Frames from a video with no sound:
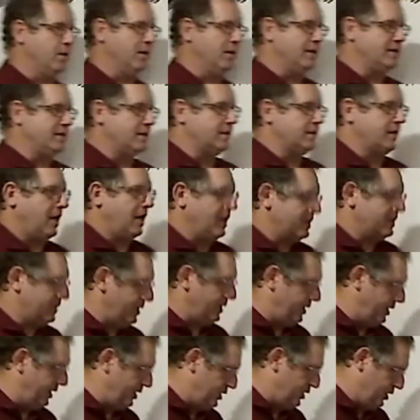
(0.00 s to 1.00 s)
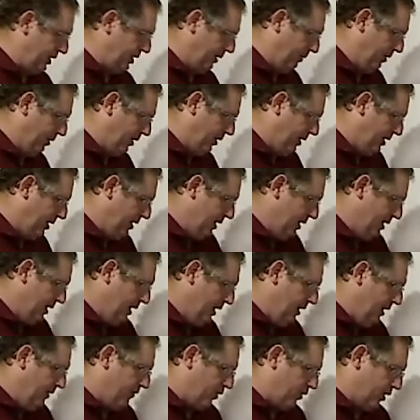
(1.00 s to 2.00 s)
as an oxidation number.
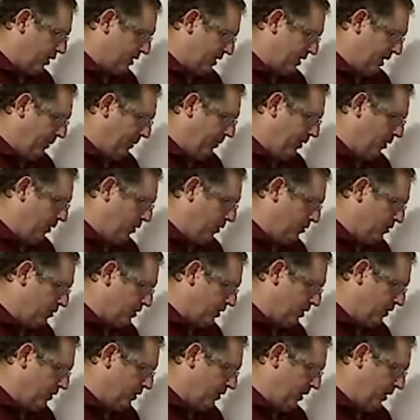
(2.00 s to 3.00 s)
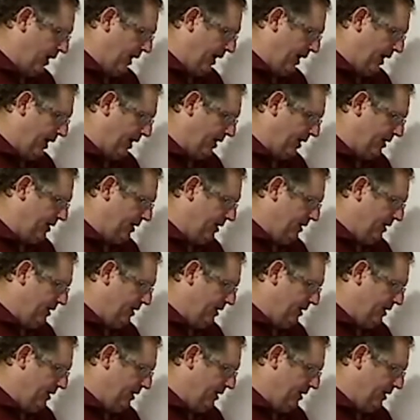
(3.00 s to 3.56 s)
For example, ozone and